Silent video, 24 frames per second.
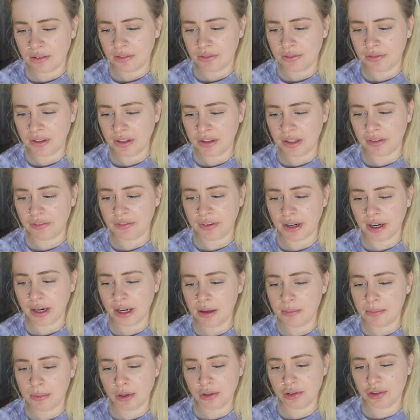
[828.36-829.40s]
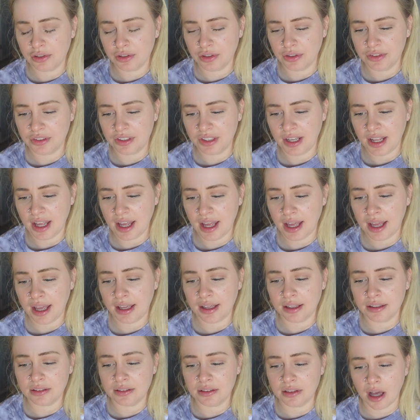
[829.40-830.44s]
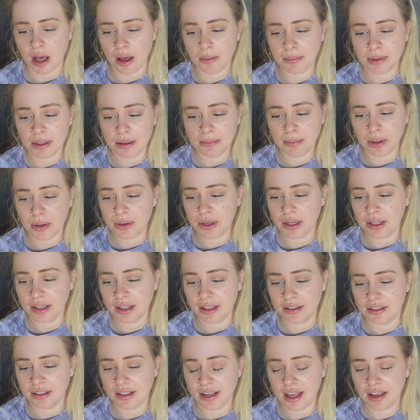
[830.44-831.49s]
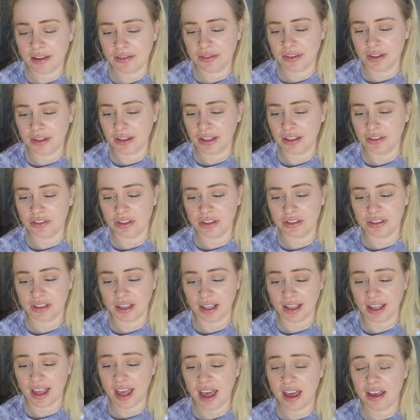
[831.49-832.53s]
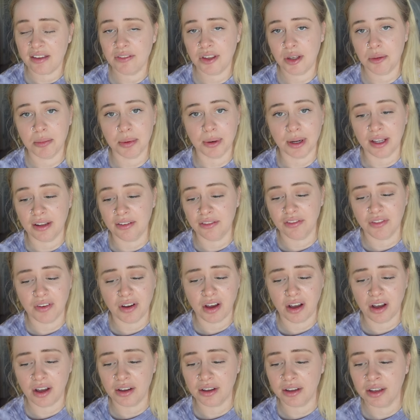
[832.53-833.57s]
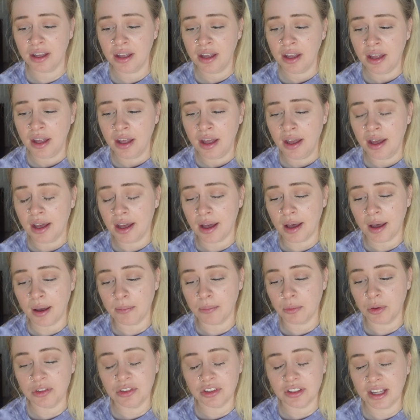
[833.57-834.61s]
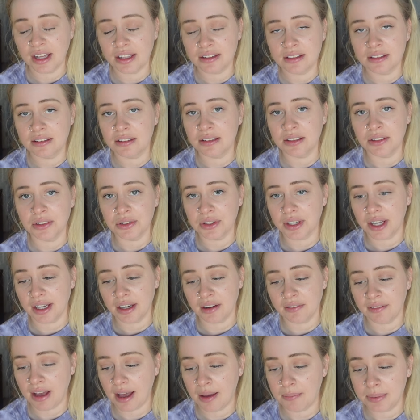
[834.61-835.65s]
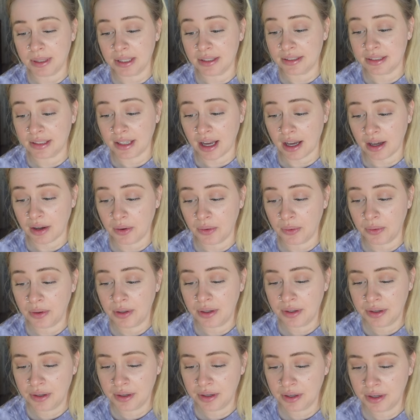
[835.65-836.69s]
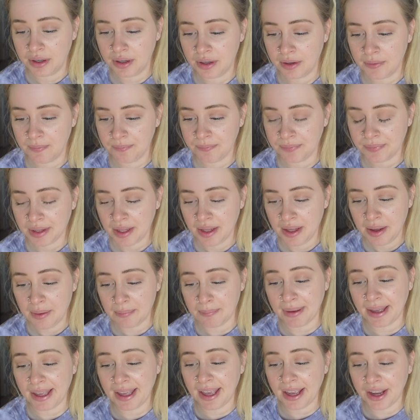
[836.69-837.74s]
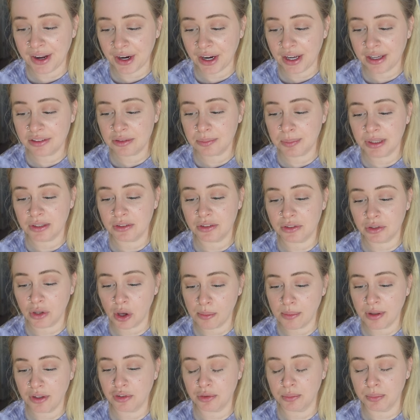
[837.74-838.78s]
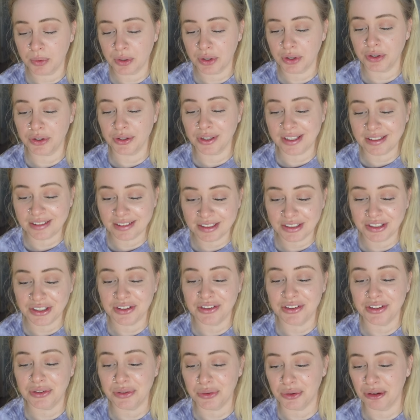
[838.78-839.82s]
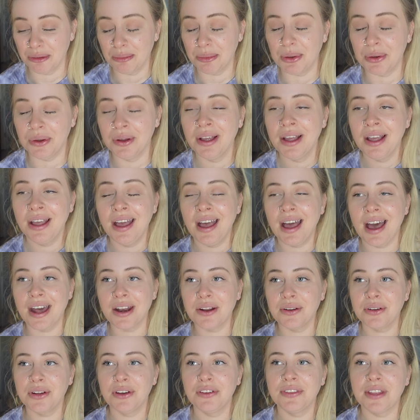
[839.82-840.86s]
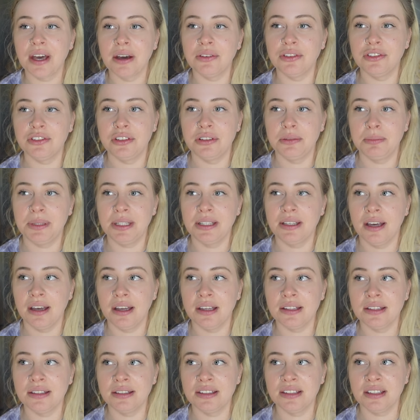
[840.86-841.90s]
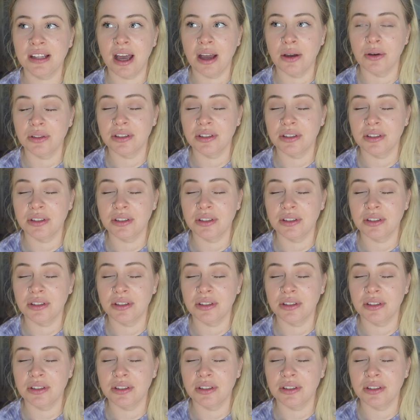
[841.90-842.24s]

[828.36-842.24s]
Feeling very emotional today, zombie mode again today, feeling just like heavy brain fog, um, which that's still kind of happening now. My hair has been so much more greasier than normal. I don't know if that was just because I